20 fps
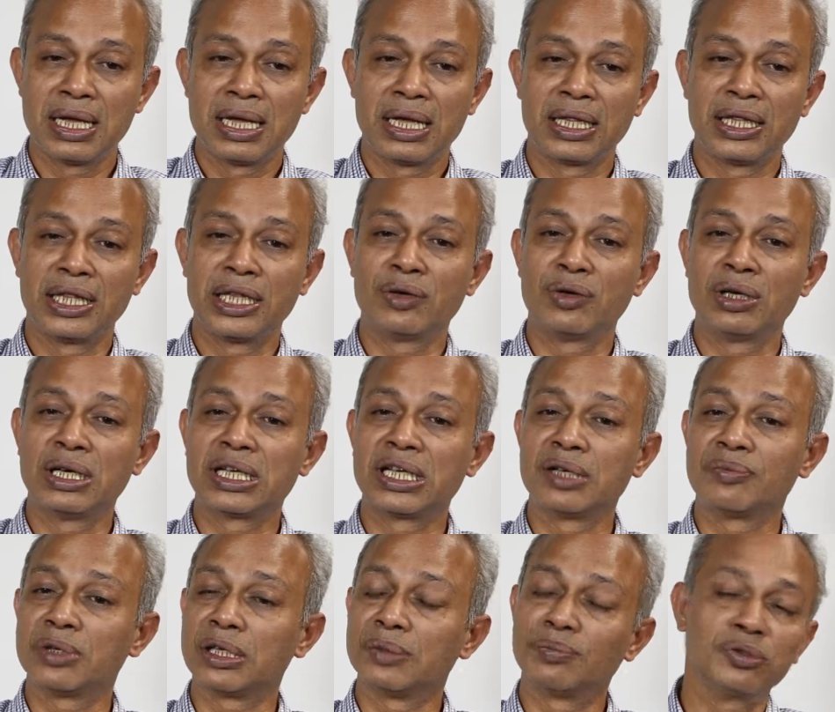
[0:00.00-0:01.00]
and they will
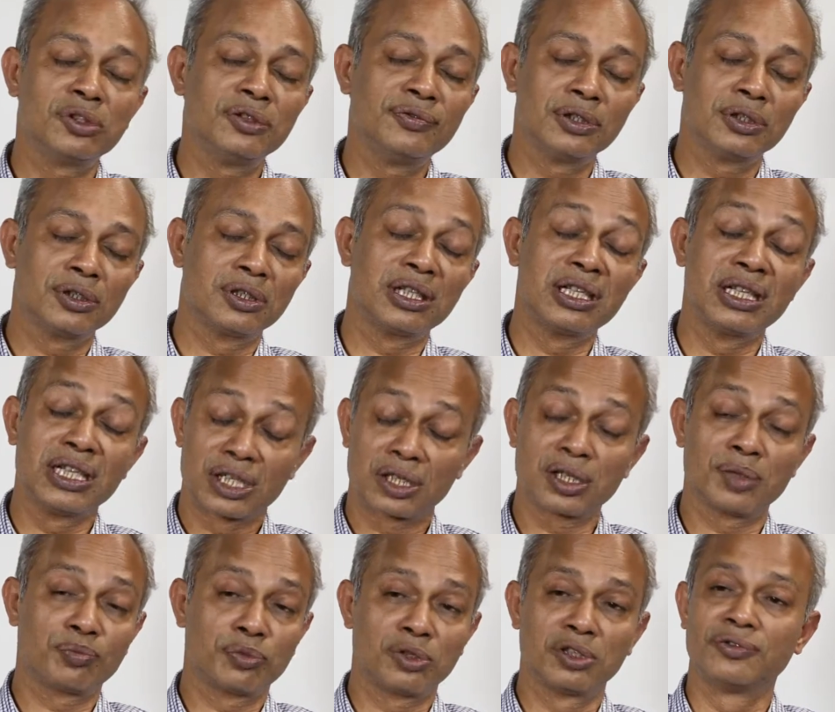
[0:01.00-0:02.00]
give approval or
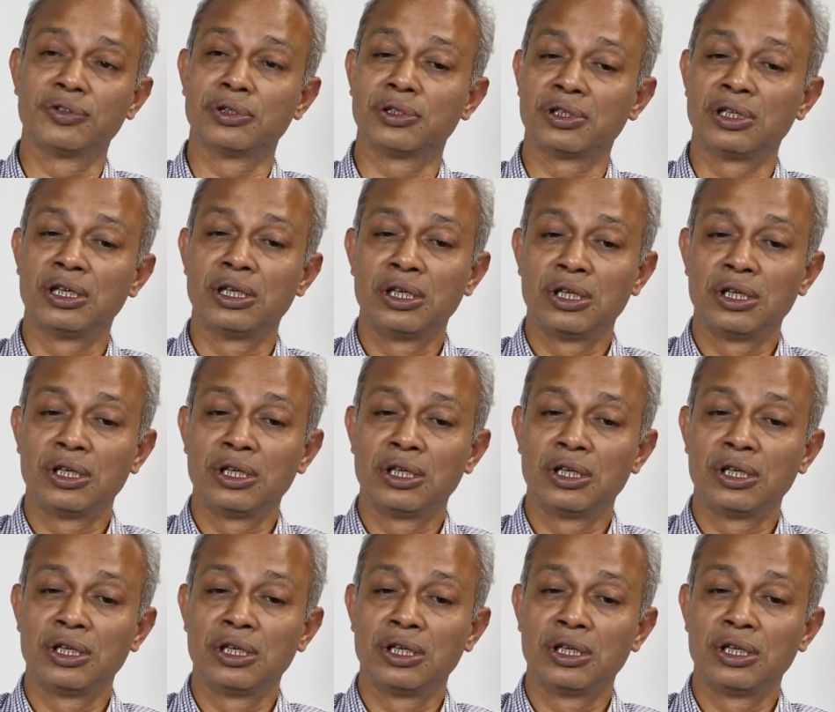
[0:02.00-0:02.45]
disapproval